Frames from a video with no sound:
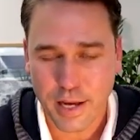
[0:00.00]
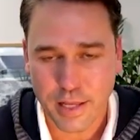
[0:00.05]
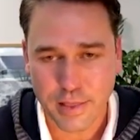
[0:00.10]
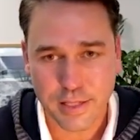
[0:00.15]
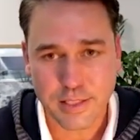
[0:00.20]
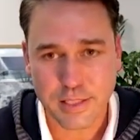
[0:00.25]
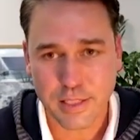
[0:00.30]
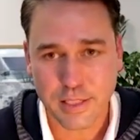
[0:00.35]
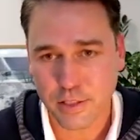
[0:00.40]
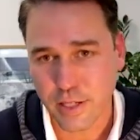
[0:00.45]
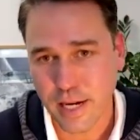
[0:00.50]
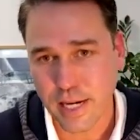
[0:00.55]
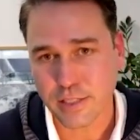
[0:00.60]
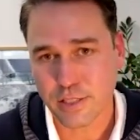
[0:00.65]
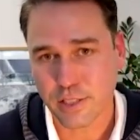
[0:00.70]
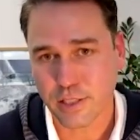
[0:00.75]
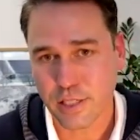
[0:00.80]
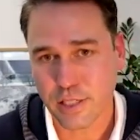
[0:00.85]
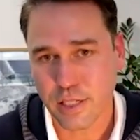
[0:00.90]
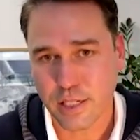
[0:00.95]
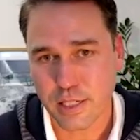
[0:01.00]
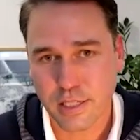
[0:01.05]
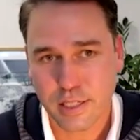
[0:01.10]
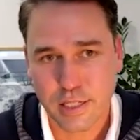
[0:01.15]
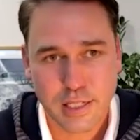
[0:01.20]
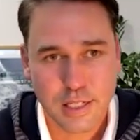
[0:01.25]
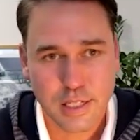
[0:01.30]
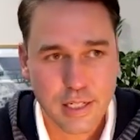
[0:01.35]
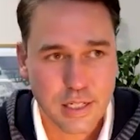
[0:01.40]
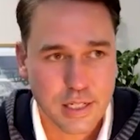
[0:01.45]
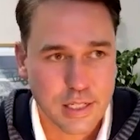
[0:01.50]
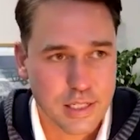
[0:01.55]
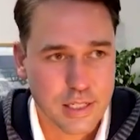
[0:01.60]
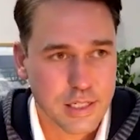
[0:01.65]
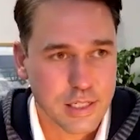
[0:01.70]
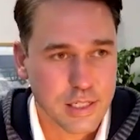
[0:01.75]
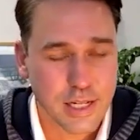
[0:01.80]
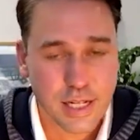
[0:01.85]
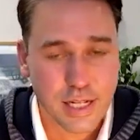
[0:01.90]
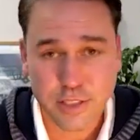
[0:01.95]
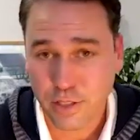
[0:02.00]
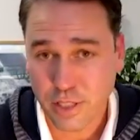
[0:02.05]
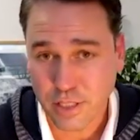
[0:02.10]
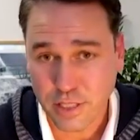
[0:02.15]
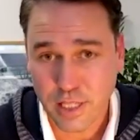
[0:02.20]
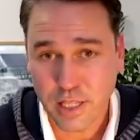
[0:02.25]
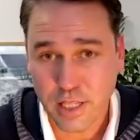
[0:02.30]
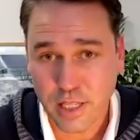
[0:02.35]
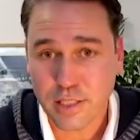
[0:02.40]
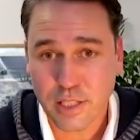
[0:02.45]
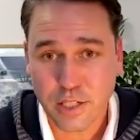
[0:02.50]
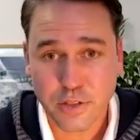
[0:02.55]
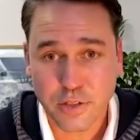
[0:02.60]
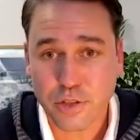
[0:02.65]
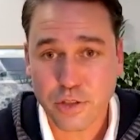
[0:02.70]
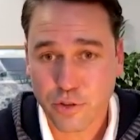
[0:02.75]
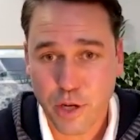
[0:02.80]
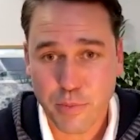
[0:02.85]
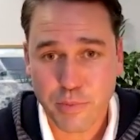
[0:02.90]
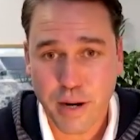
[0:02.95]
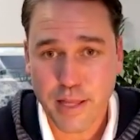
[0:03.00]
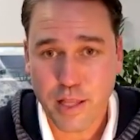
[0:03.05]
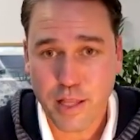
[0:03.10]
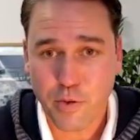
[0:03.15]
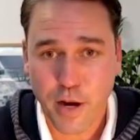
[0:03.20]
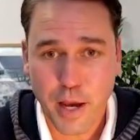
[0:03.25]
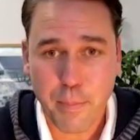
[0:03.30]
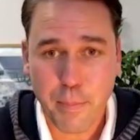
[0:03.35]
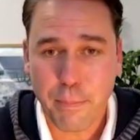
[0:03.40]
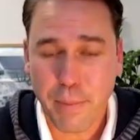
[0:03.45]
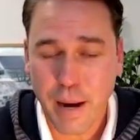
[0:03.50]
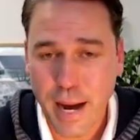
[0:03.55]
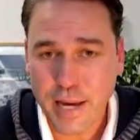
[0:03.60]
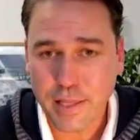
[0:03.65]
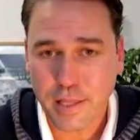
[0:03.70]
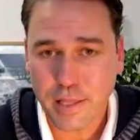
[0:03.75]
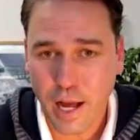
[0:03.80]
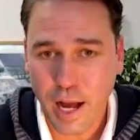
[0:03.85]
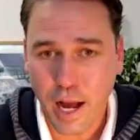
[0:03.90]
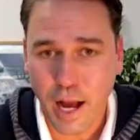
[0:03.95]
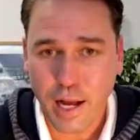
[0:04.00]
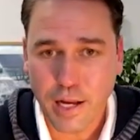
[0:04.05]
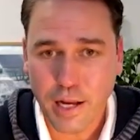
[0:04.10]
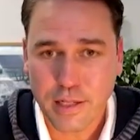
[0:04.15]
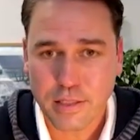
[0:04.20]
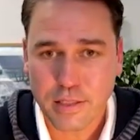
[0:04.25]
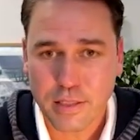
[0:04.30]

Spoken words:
and this is, you guys are going to see this in the new script, by the way, by law,